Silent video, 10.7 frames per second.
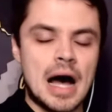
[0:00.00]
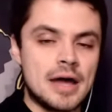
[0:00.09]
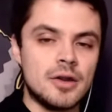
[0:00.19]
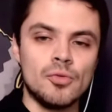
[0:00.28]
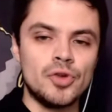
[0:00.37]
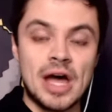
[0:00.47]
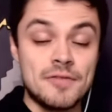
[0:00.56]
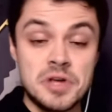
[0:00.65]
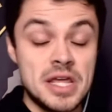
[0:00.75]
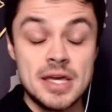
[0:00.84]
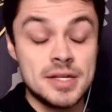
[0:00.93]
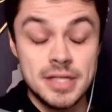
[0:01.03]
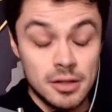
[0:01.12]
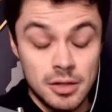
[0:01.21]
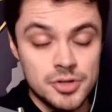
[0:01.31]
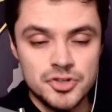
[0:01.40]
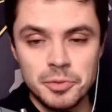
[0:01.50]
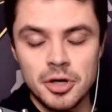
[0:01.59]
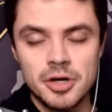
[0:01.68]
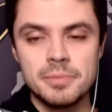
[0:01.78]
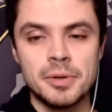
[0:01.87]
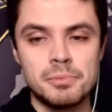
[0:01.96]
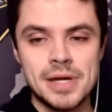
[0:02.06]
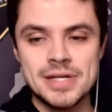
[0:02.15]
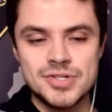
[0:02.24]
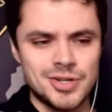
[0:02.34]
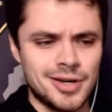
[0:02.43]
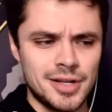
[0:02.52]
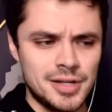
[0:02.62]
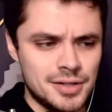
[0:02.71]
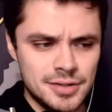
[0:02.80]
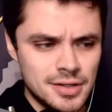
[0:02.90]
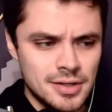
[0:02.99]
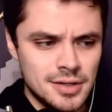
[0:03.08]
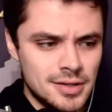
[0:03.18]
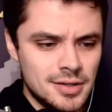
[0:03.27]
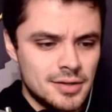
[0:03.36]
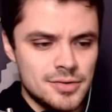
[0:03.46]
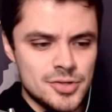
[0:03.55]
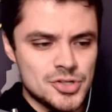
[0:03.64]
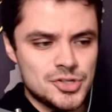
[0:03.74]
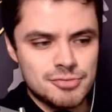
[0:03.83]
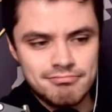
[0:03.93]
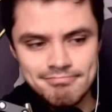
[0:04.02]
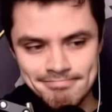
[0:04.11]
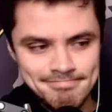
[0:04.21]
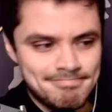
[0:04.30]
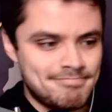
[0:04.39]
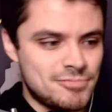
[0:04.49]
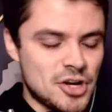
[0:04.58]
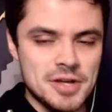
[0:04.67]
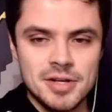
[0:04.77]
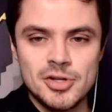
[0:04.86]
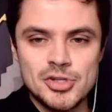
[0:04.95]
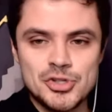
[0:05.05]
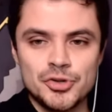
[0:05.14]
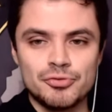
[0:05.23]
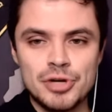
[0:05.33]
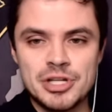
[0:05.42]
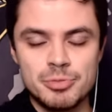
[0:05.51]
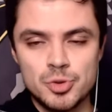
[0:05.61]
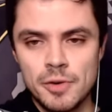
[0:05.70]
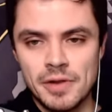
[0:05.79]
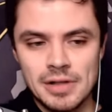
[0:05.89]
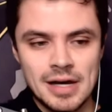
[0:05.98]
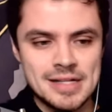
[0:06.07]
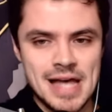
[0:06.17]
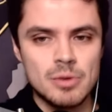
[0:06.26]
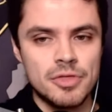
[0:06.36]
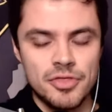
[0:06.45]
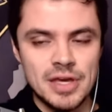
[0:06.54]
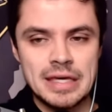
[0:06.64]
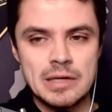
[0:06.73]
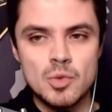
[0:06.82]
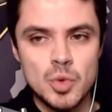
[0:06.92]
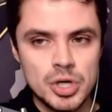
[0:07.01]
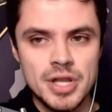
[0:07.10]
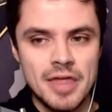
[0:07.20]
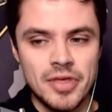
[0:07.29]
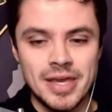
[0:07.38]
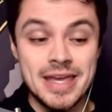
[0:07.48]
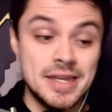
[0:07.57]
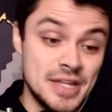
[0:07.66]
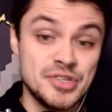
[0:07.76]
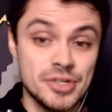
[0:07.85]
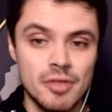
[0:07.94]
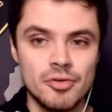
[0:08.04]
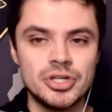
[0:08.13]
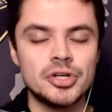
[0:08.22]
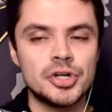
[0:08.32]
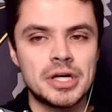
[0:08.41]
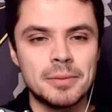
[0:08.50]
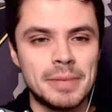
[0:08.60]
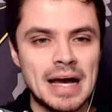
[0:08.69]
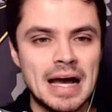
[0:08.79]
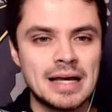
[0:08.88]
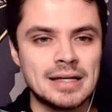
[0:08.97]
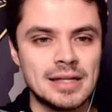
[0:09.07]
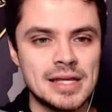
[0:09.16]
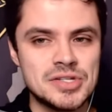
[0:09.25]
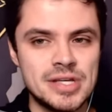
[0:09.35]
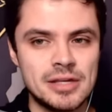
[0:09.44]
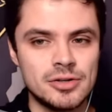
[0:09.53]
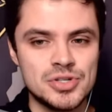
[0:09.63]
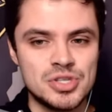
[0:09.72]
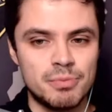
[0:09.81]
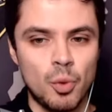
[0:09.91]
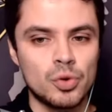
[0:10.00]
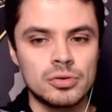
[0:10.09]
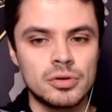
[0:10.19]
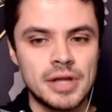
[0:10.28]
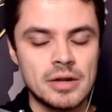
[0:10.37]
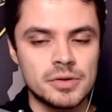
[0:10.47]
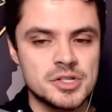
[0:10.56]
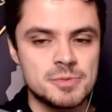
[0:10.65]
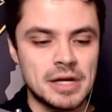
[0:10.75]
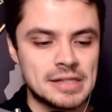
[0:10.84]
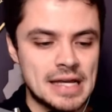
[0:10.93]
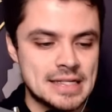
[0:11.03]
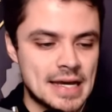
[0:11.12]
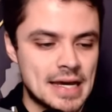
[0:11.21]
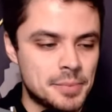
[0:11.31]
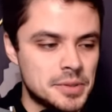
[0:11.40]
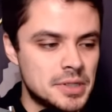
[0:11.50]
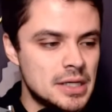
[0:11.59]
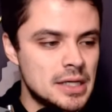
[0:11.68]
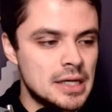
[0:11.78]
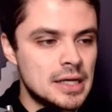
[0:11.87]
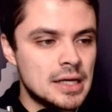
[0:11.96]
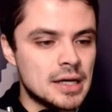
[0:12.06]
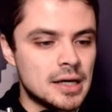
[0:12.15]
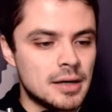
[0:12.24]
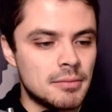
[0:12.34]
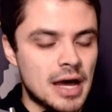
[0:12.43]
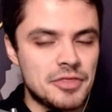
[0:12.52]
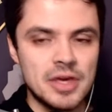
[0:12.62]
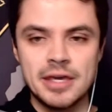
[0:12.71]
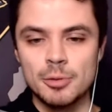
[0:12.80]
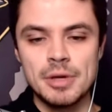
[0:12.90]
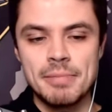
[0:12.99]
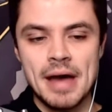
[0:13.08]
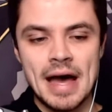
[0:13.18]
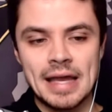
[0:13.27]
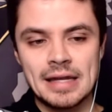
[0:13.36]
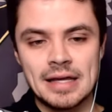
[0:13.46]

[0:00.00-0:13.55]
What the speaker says: I don't have any intel on Jamari, but based on just trying to discern, read between the lines, I would think he would. I think he needs another year to come back unless he enters the portal. And I don't expect that to happen. I think he'll be back.